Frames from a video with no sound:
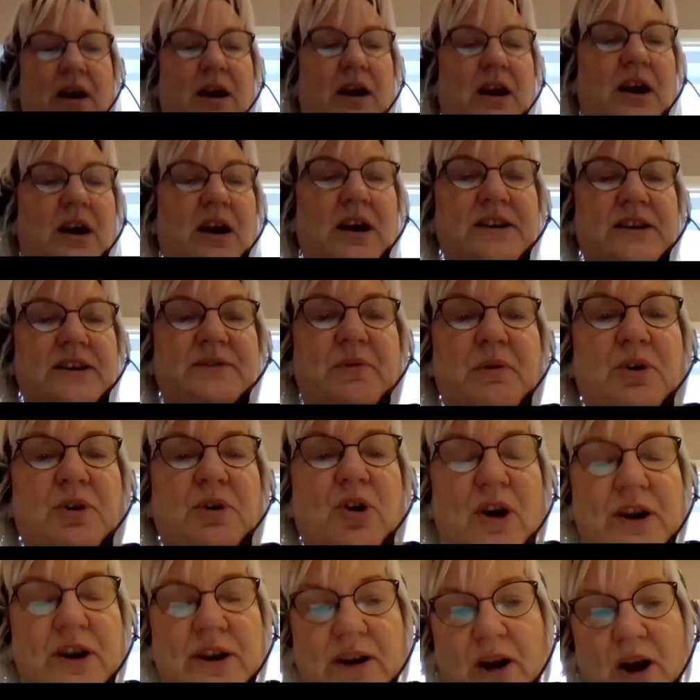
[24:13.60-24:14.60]
as we were
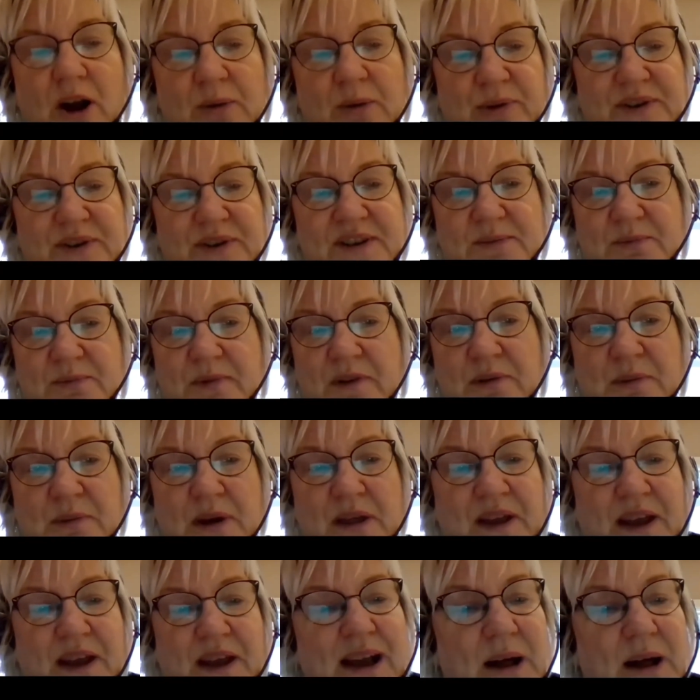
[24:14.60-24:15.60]
going along, but some of them I
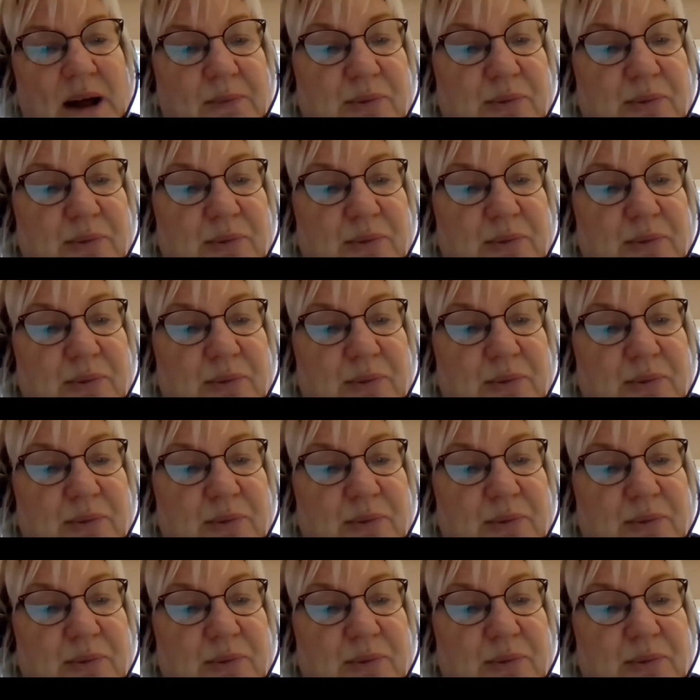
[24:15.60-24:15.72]
think I'll